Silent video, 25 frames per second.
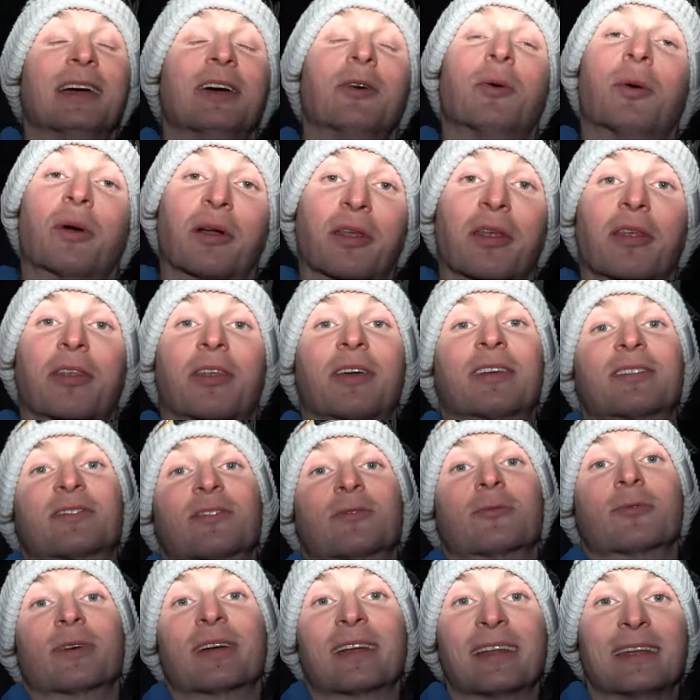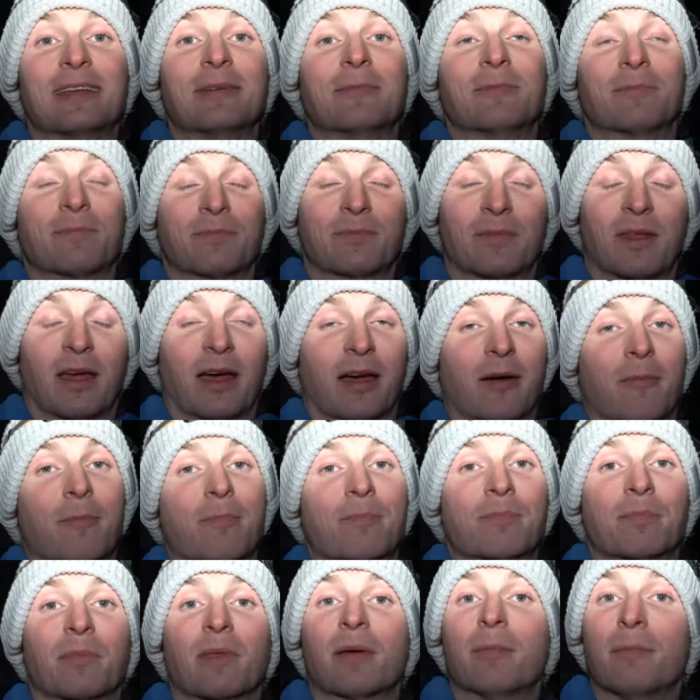One of the things that really um,
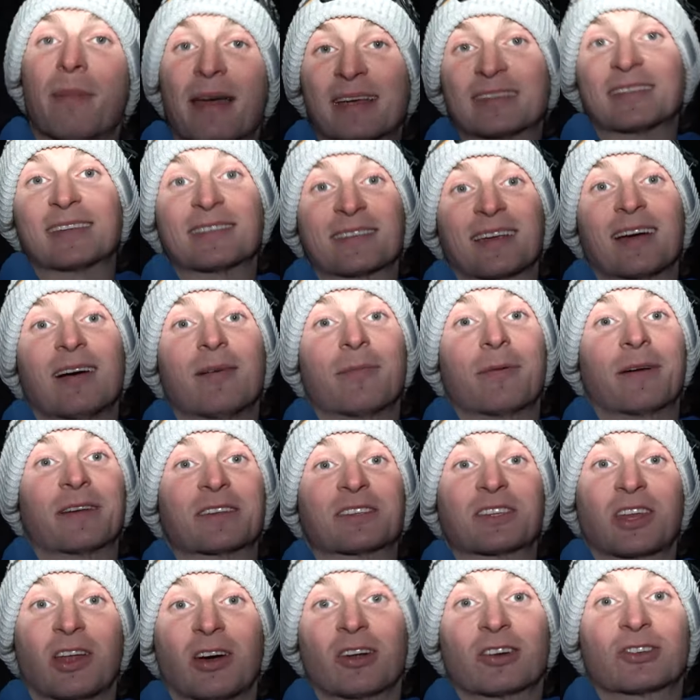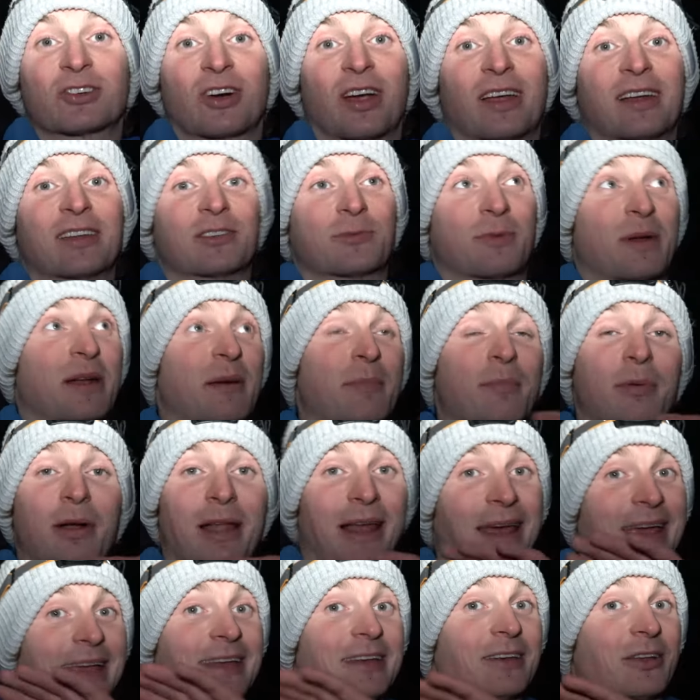messes up a star trail is when a
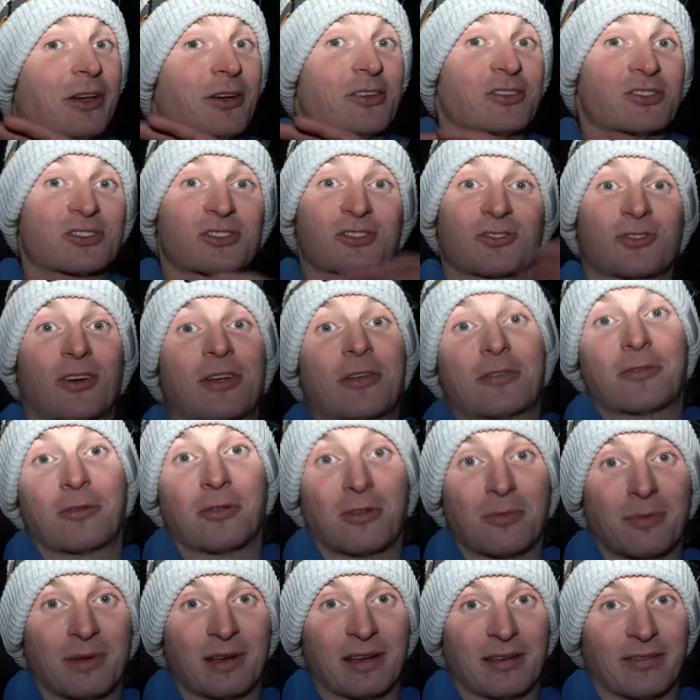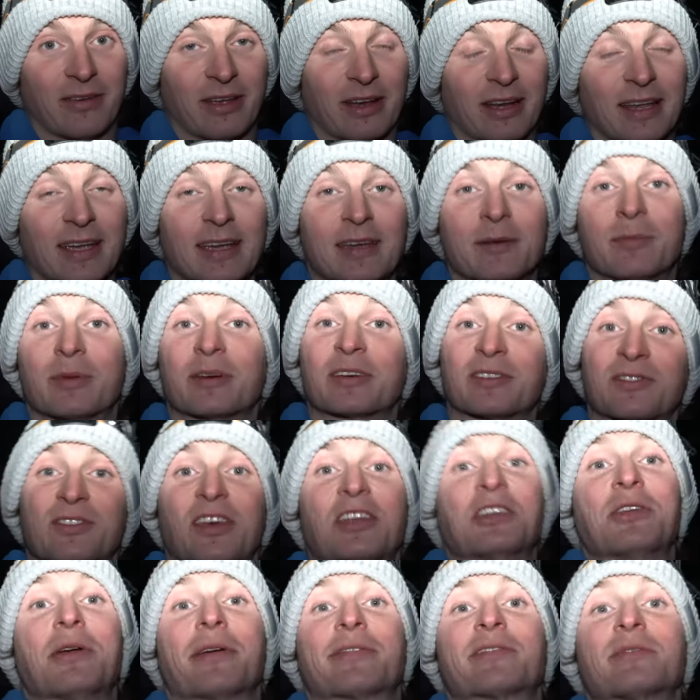plane goes straight through the middle of it, because
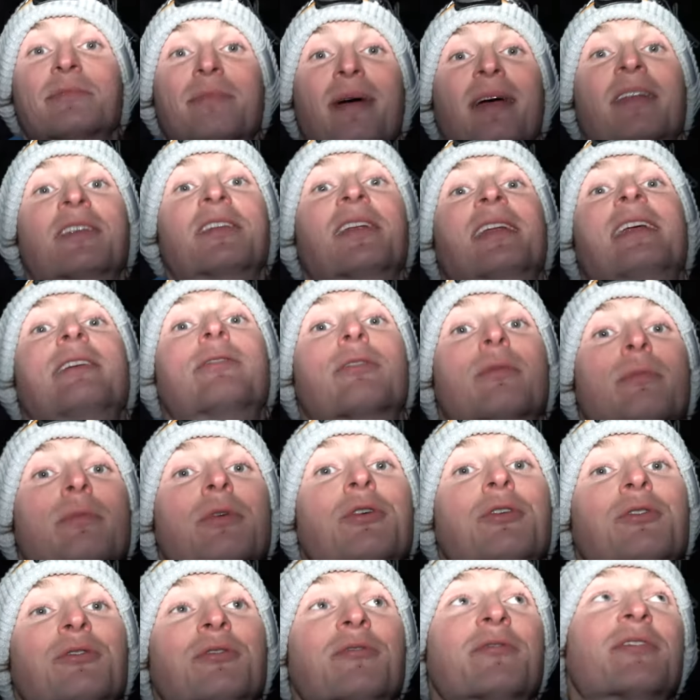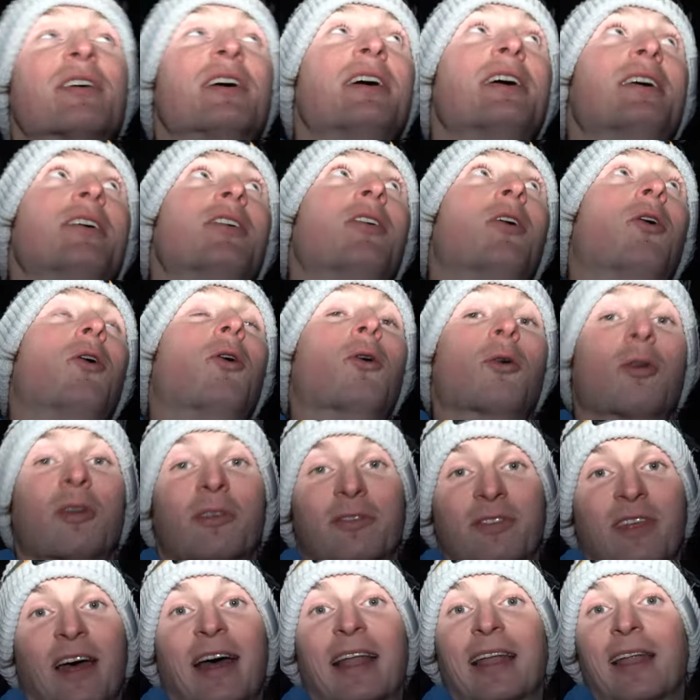then you have to manually remove all
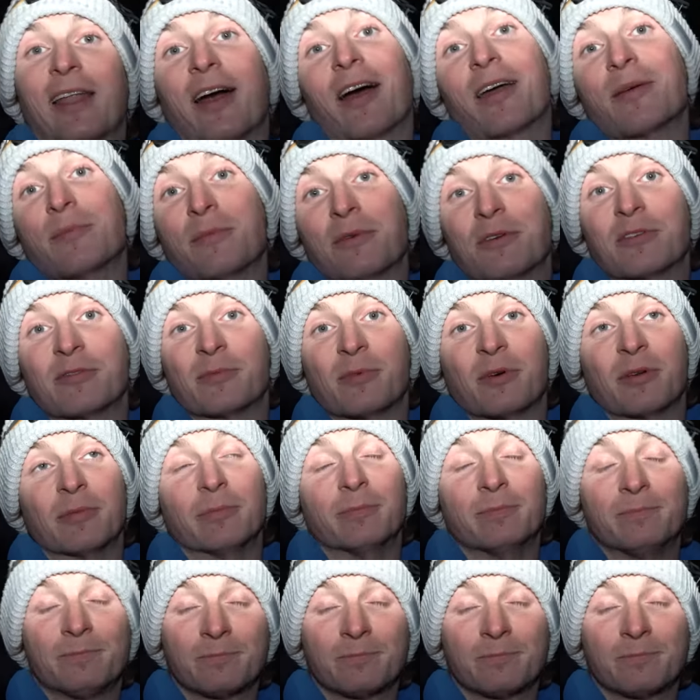of that light movement.